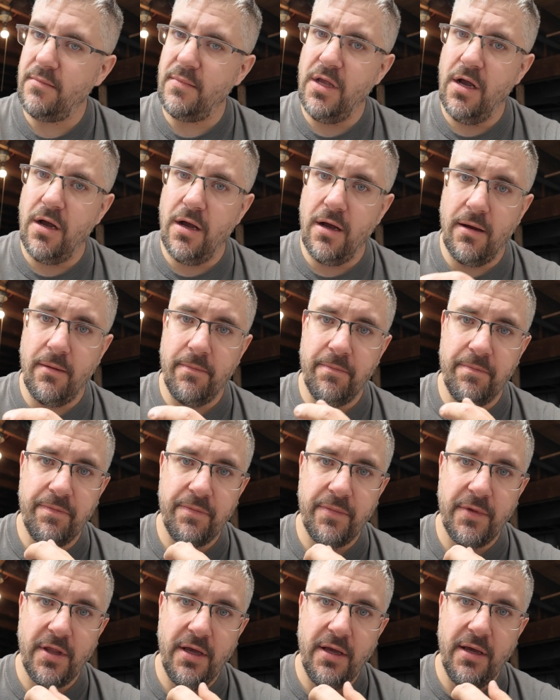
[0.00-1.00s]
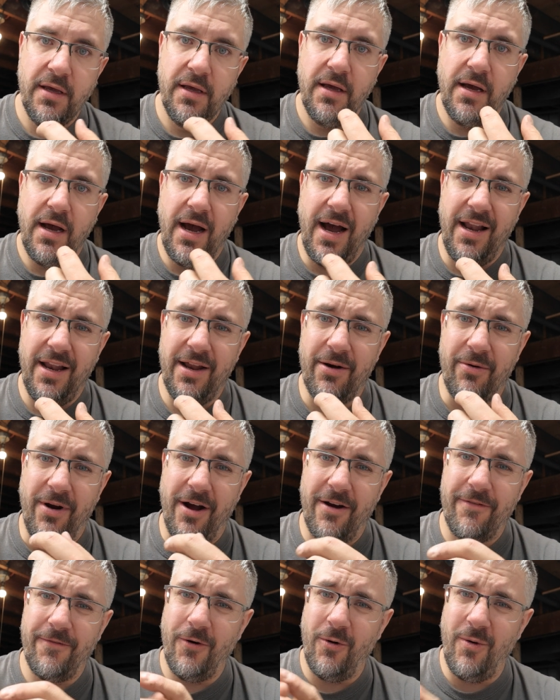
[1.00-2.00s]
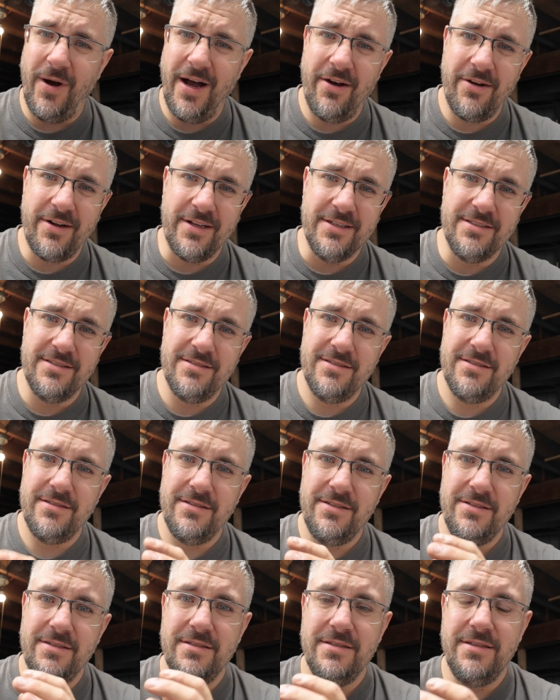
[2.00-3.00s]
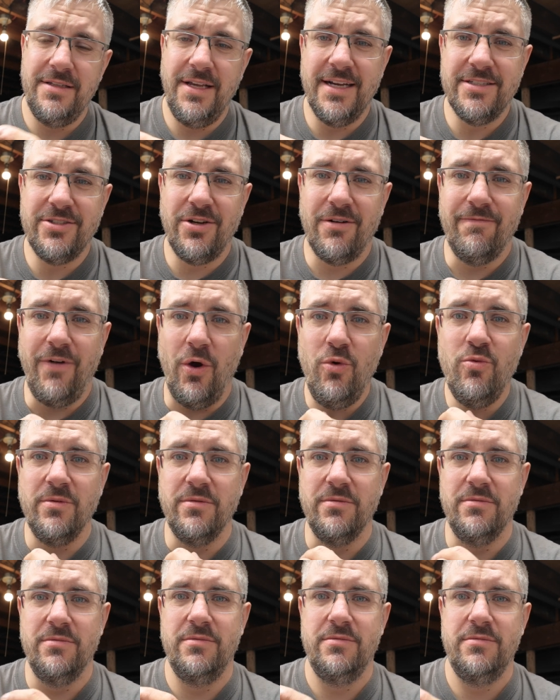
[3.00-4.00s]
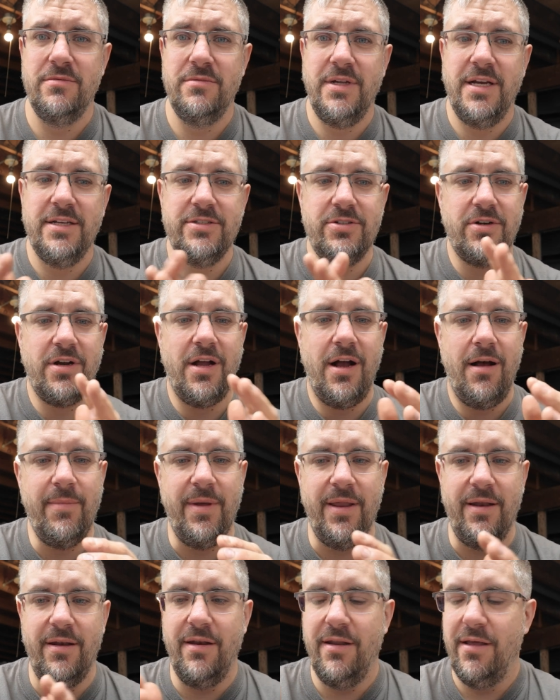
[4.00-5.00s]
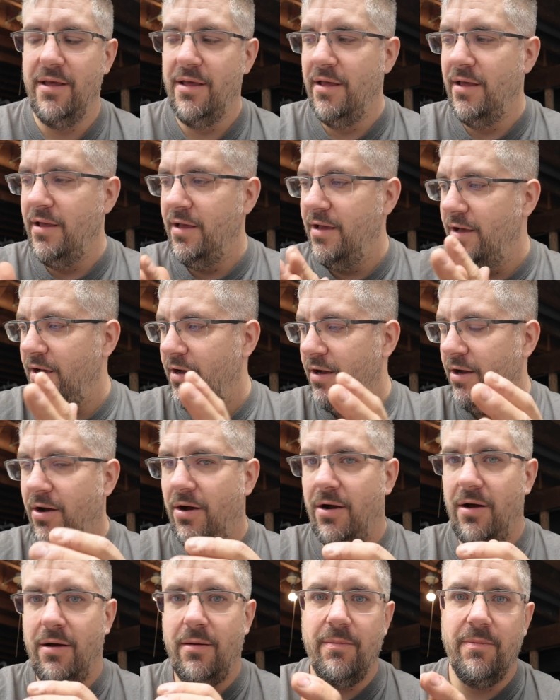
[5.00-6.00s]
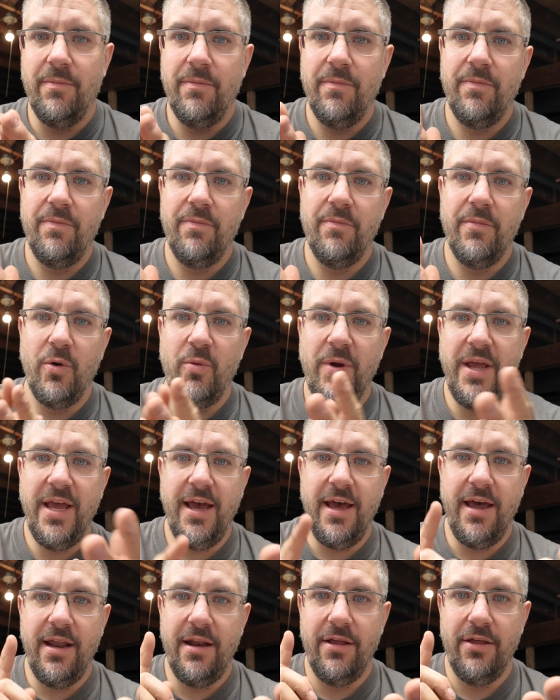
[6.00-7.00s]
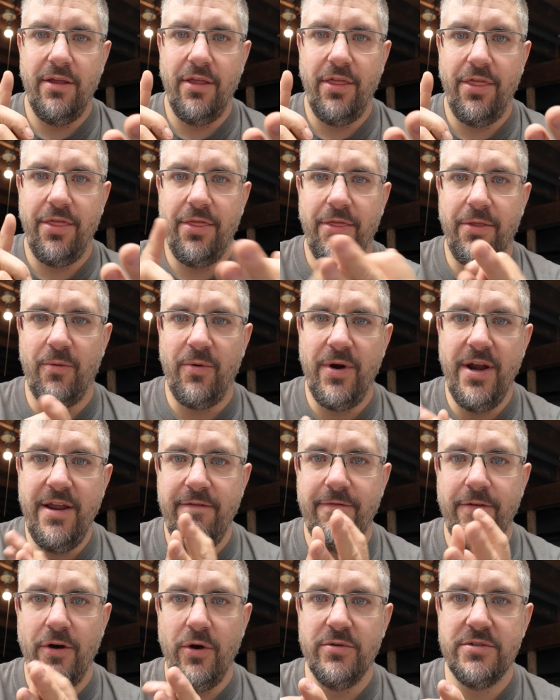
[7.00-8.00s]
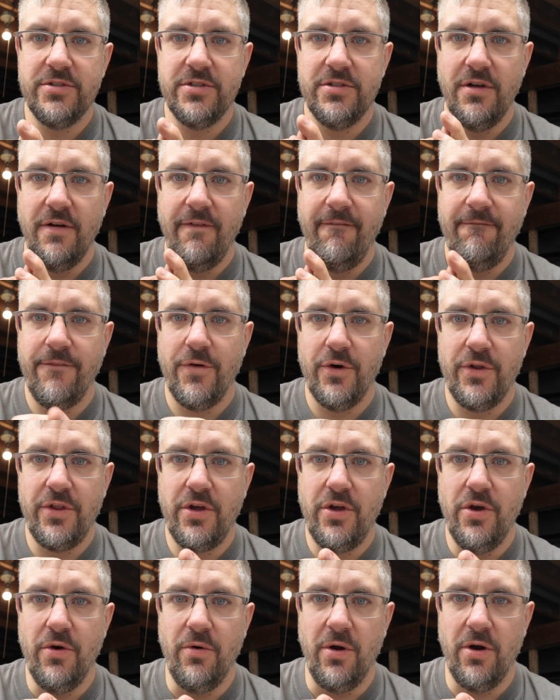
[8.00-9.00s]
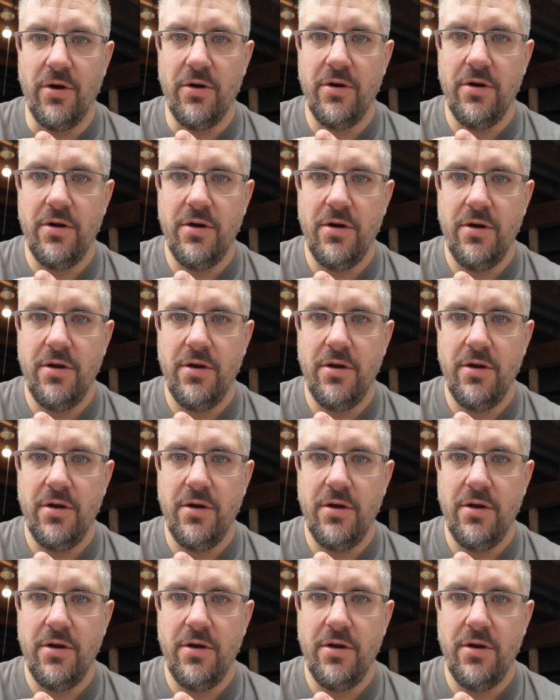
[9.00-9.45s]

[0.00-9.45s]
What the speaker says: I let it rock for a while because you guys aren't voting. You guys aren't commenting. But we had 3 votes for the Cougar,